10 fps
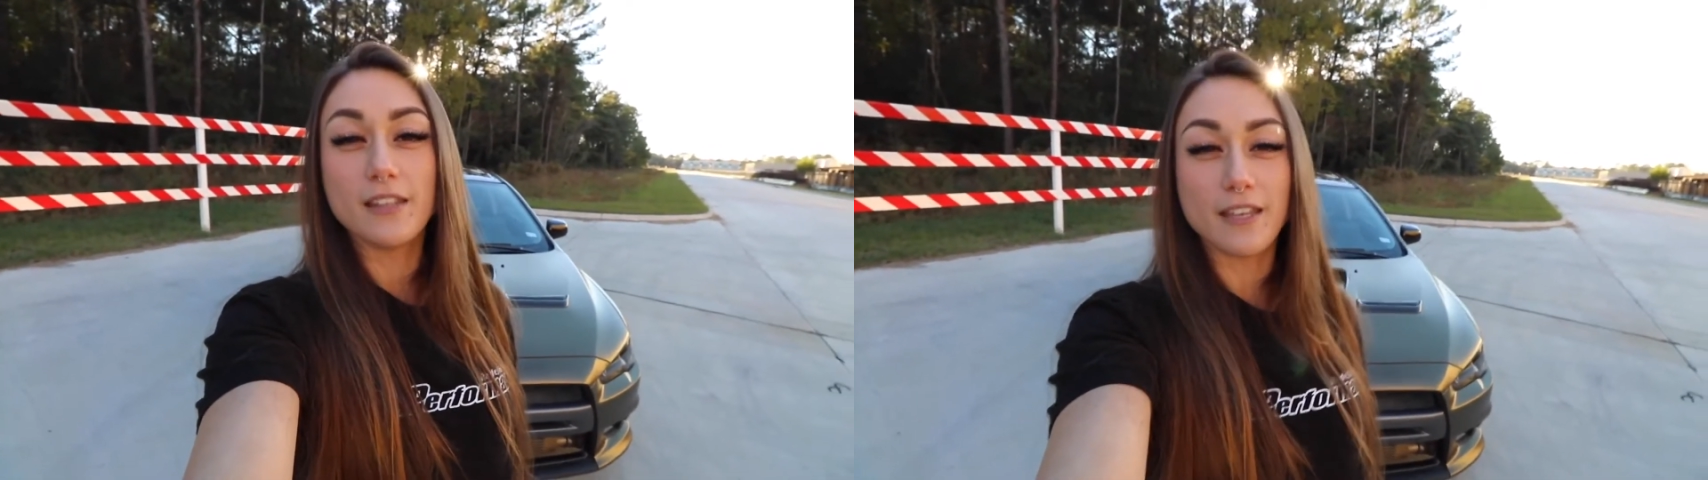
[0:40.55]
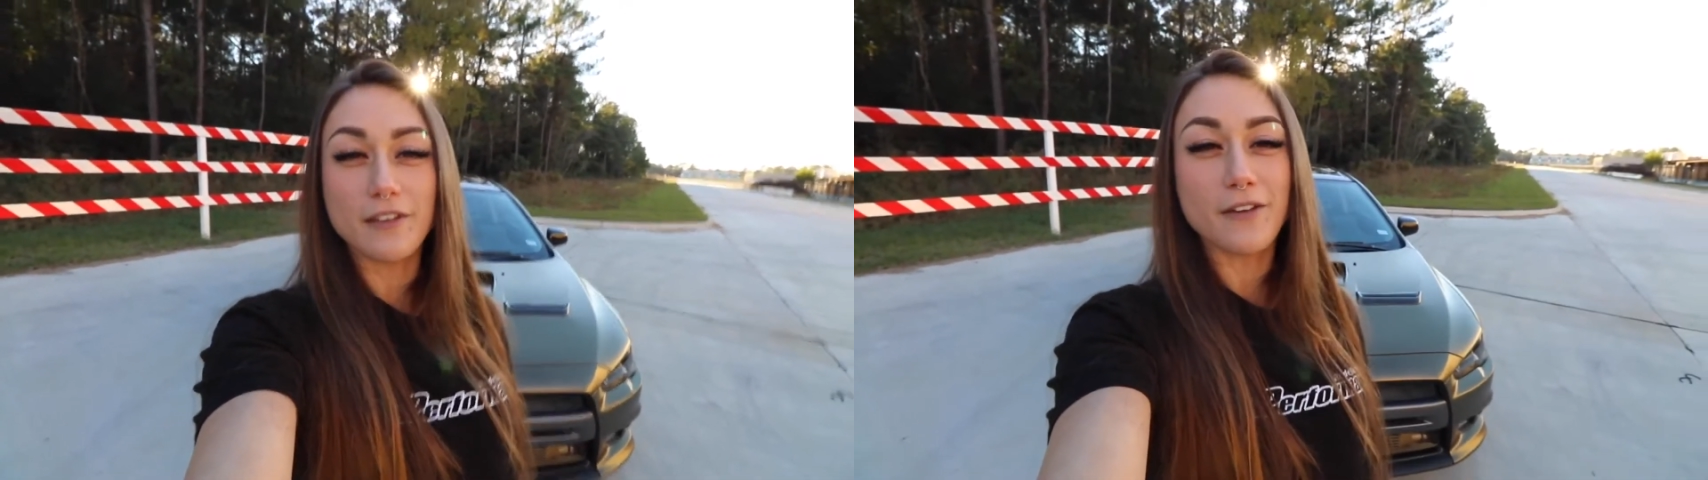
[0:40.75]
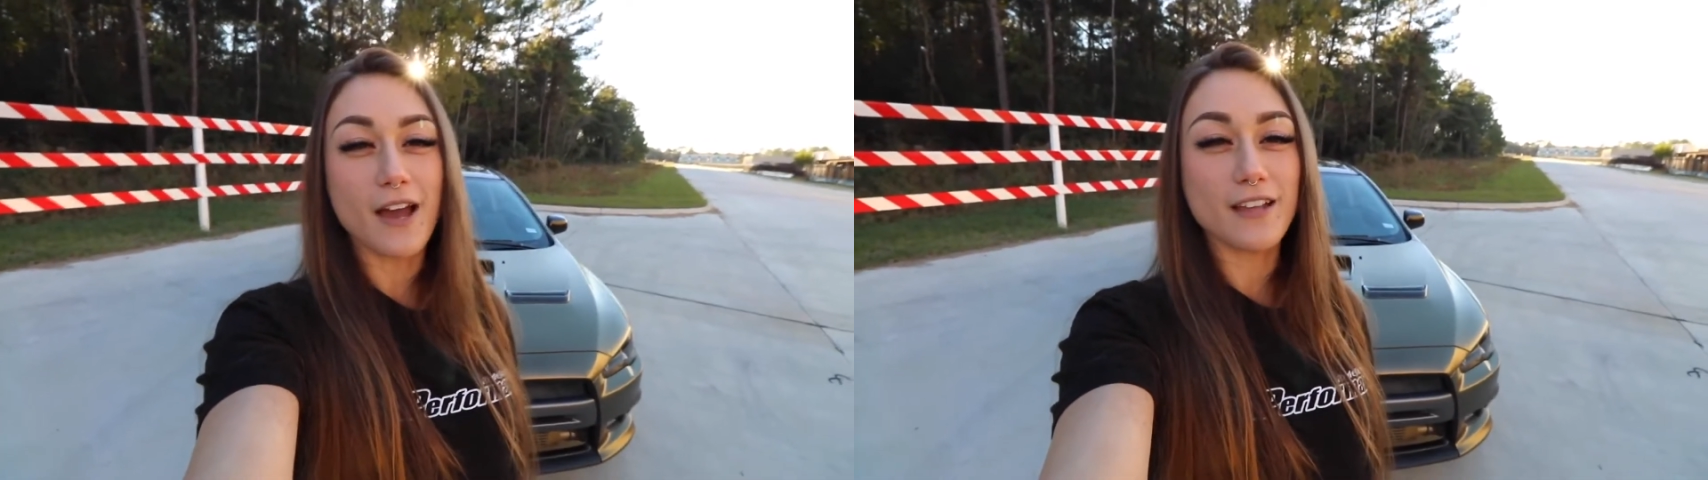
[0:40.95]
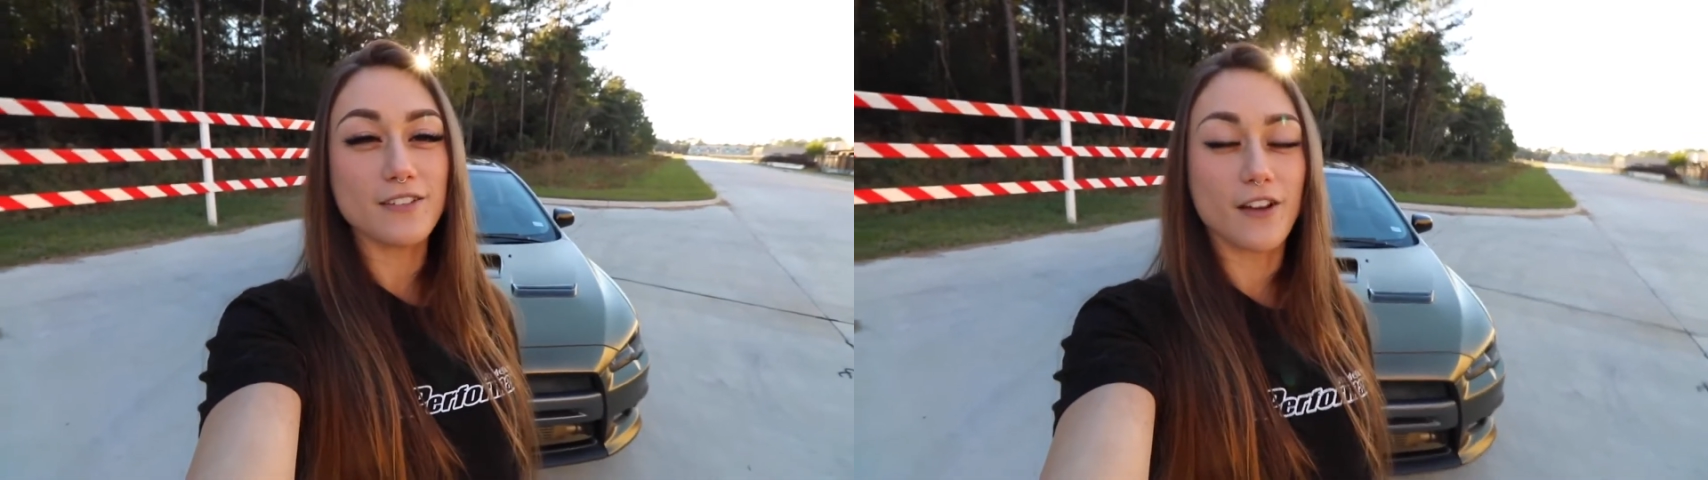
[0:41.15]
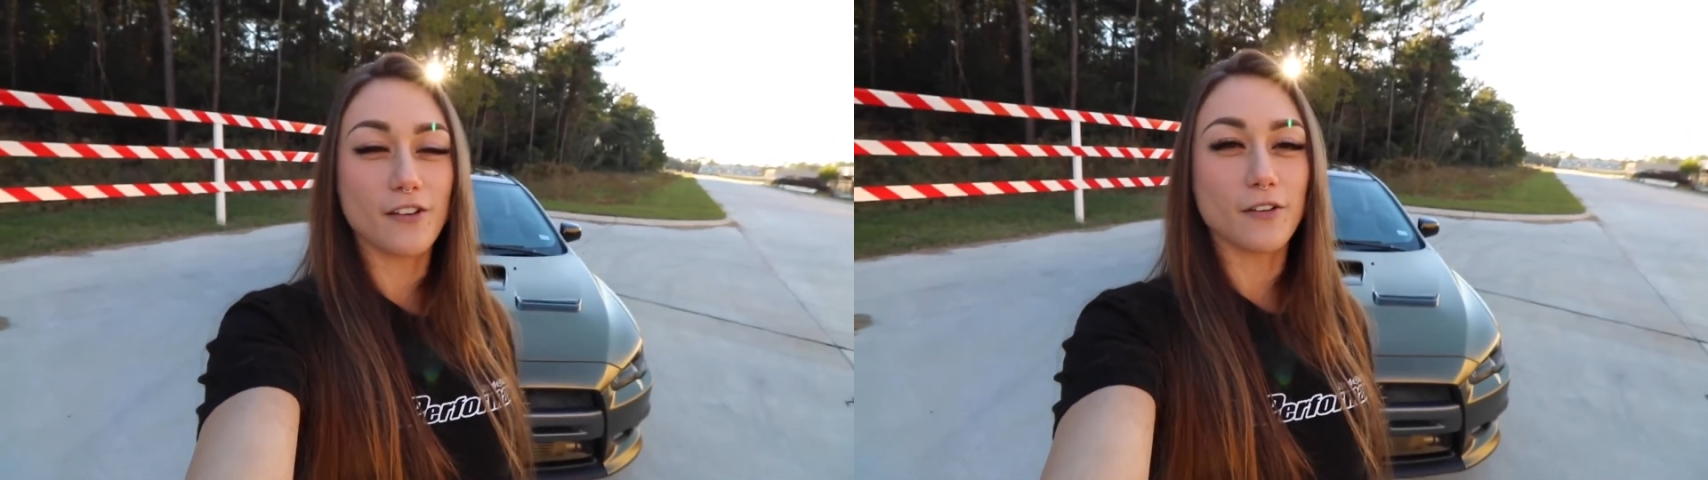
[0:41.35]
thank you
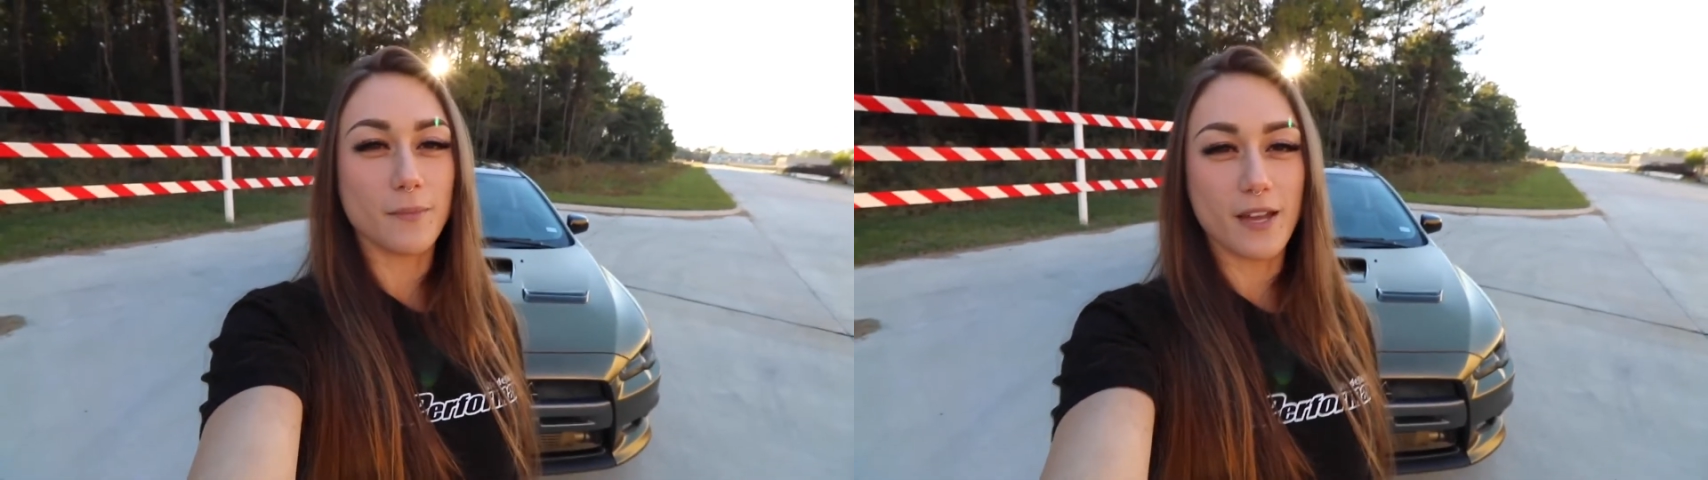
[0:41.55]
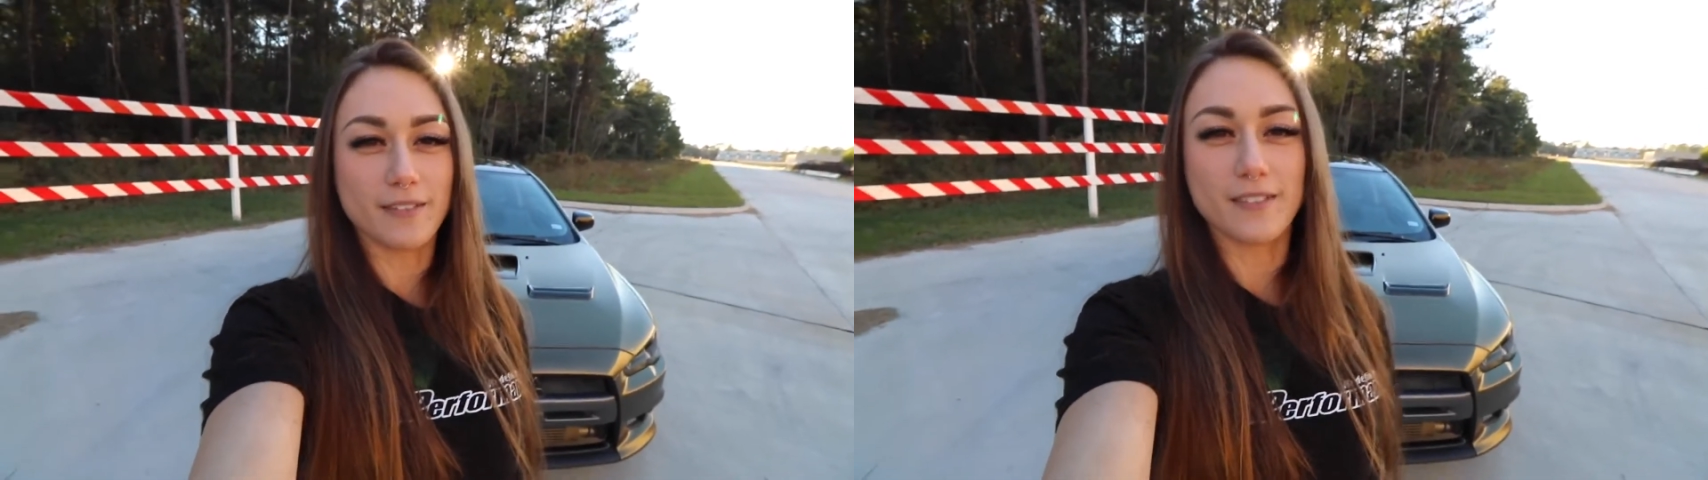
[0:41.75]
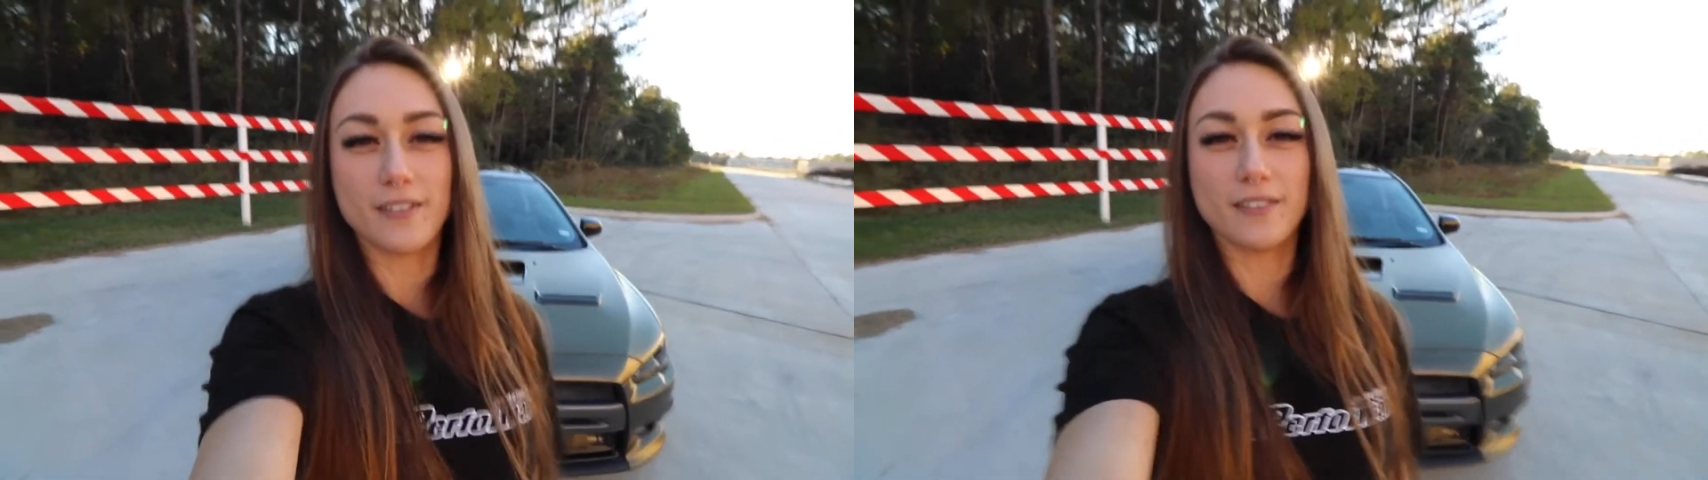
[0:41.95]
guys, y'all are the best.